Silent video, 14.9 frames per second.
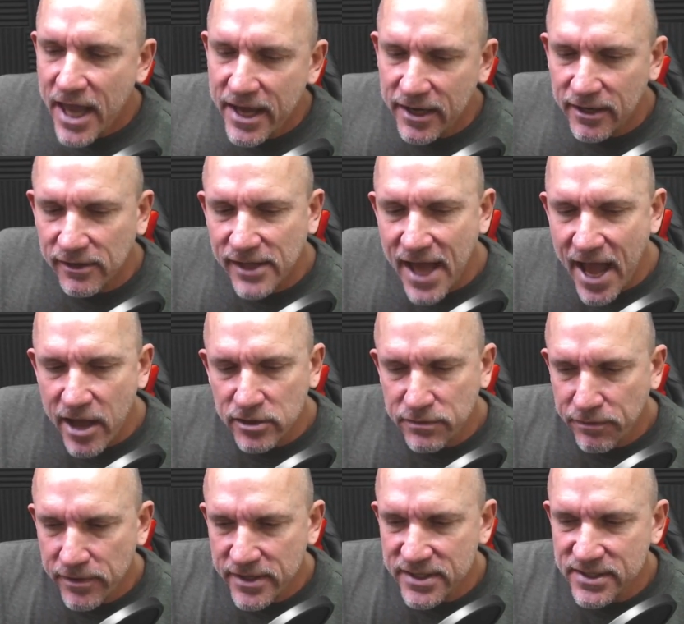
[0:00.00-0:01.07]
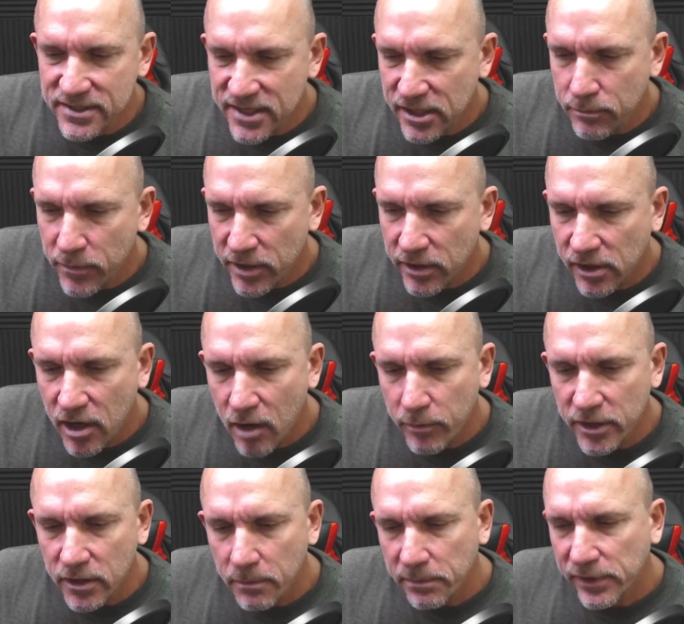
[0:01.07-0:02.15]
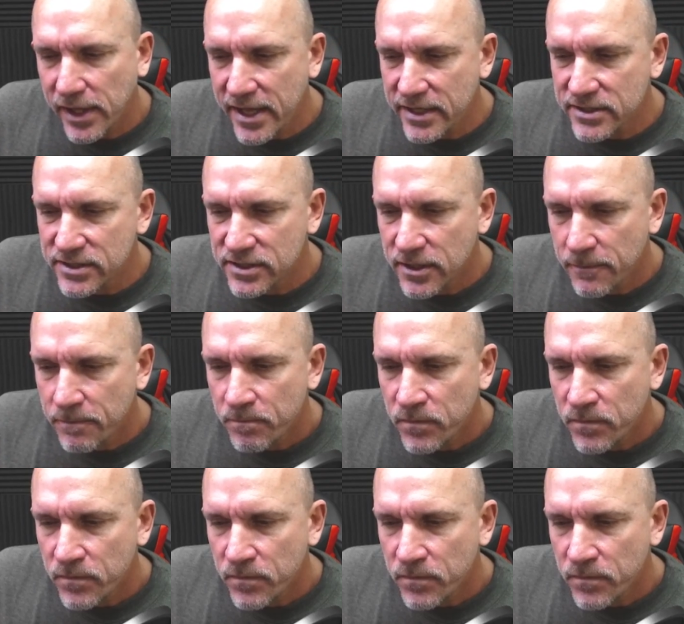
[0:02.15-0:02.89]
And it allows for this stigma to come into place.